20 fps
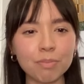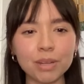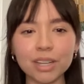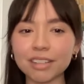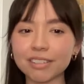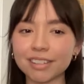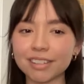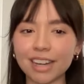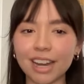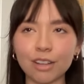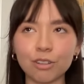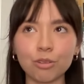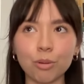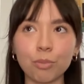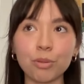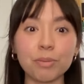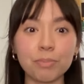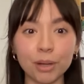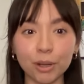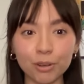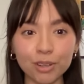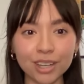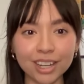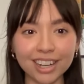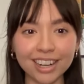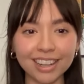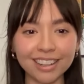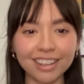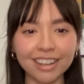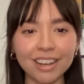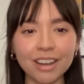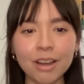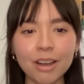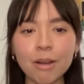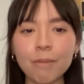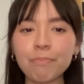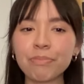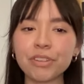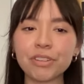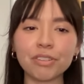because it has so much milk in it.
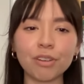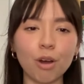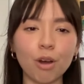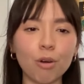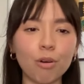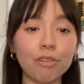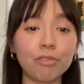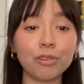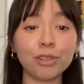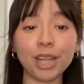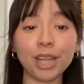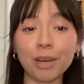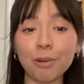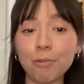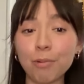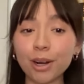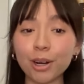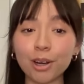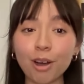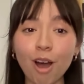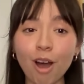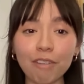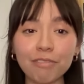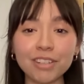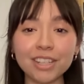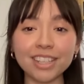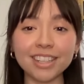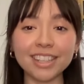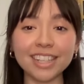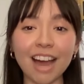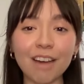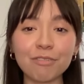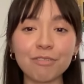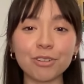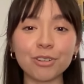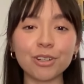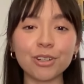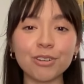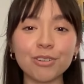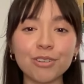So if you like want a coffee in the
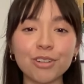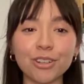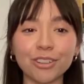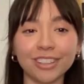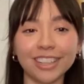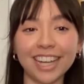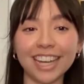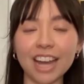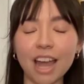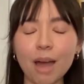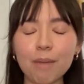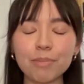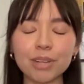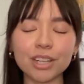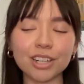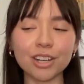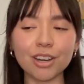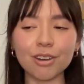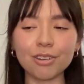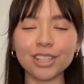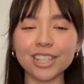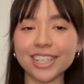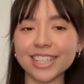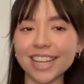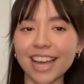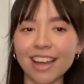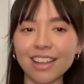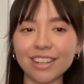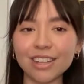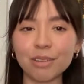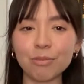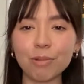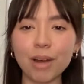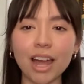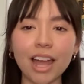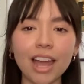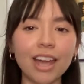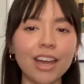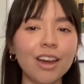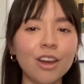afternoon and you're like, I'm gonna go the Italian
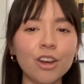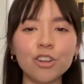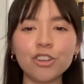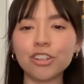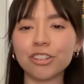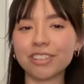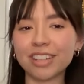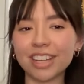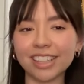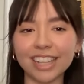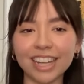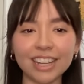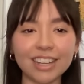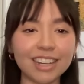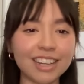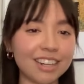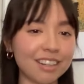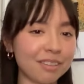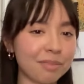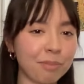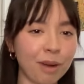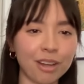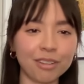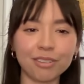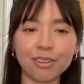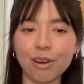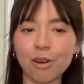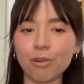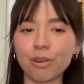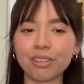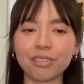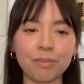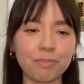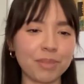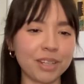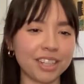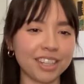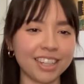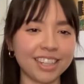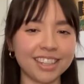way, just get like an espresso or
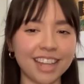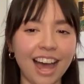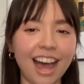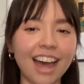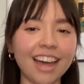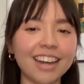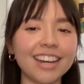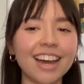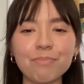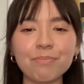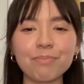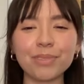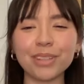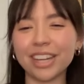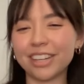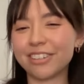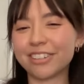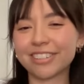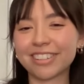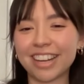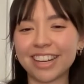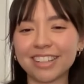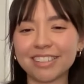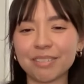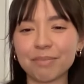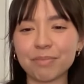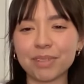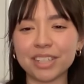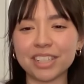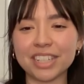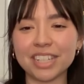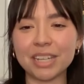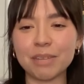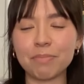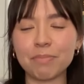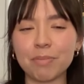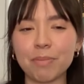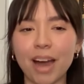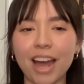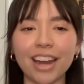something like that. Yeah, just kind of something to
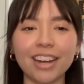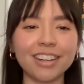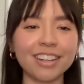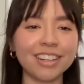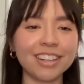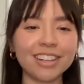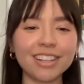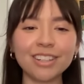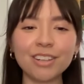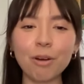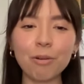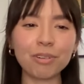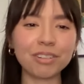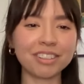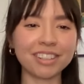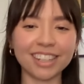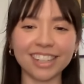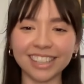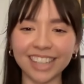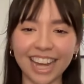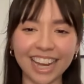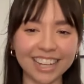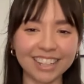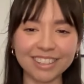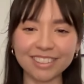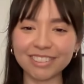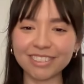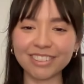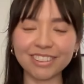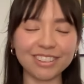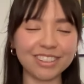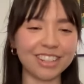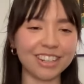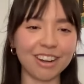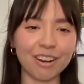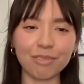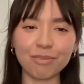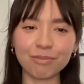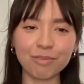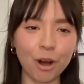keep in mind. No one's gonna like,
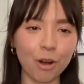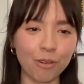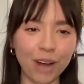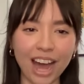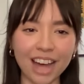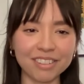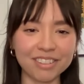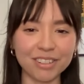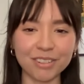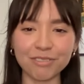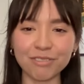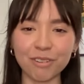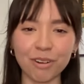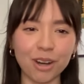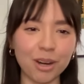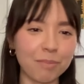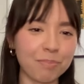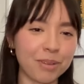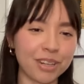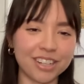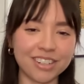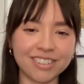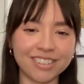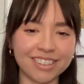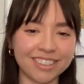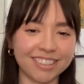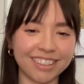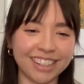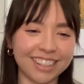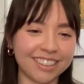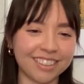harass you for it, but it's just like